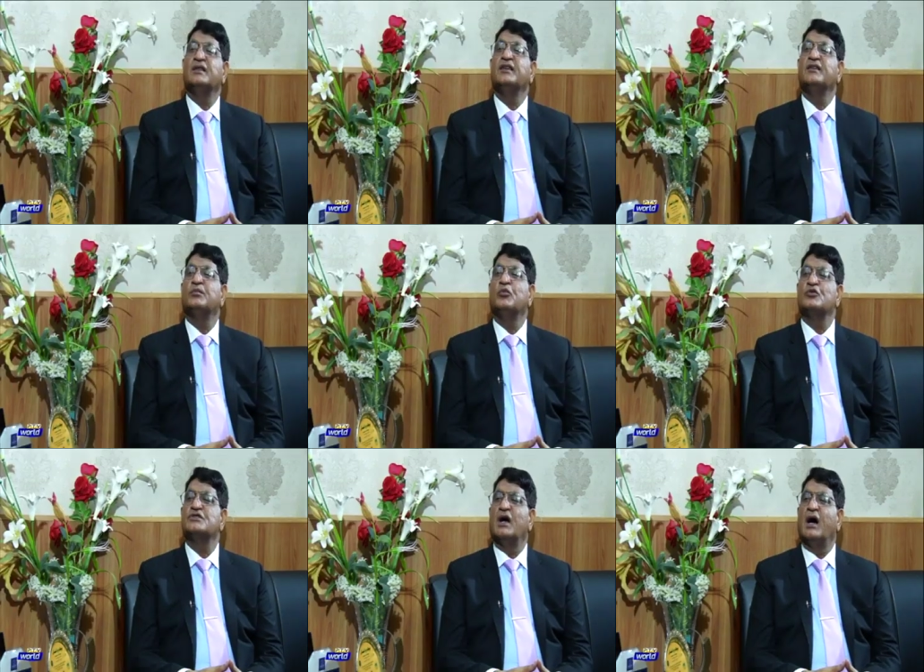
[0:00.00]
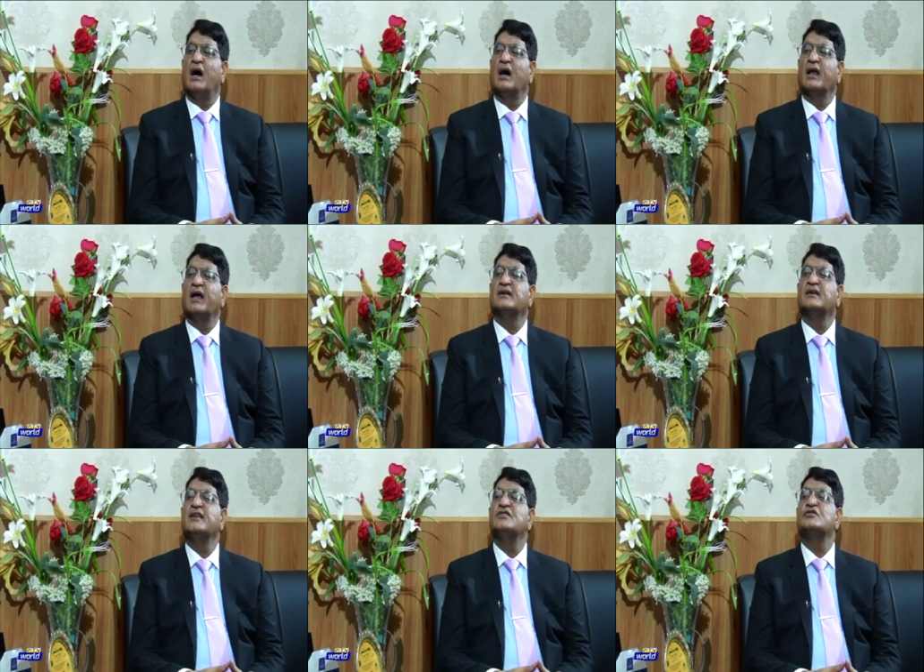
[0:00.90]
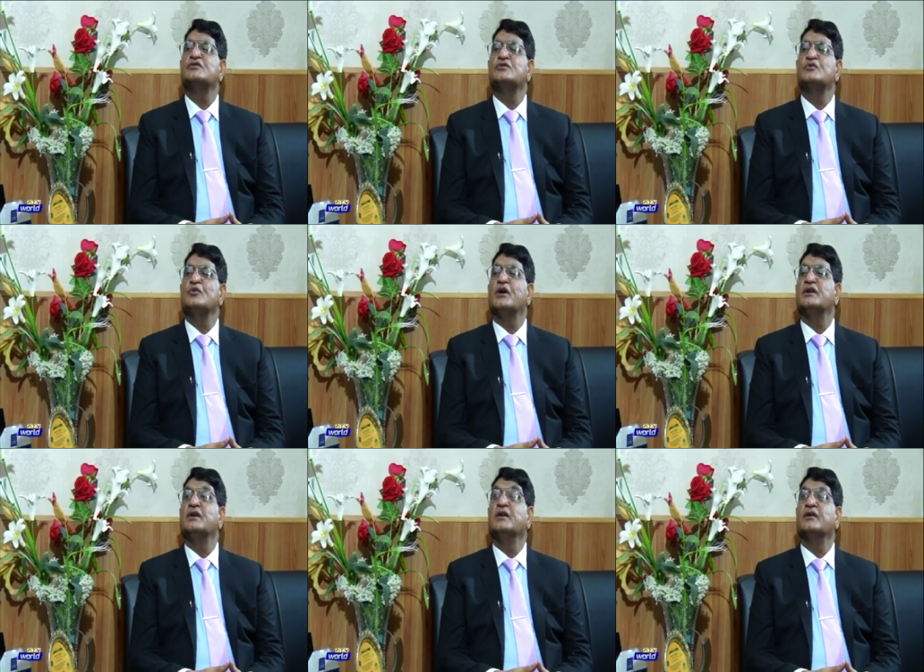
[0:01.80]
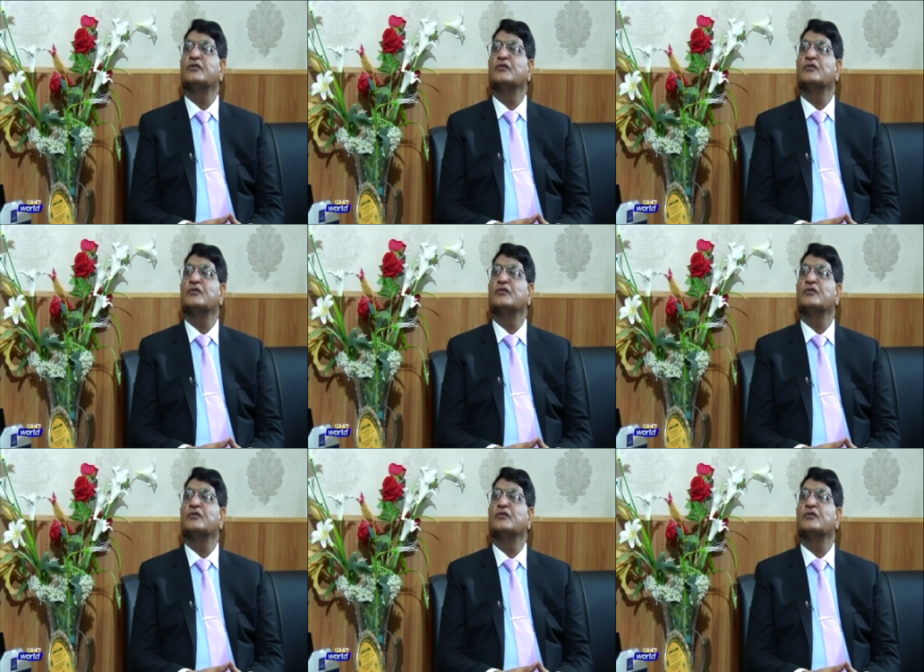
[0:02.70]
these books are at least 200 years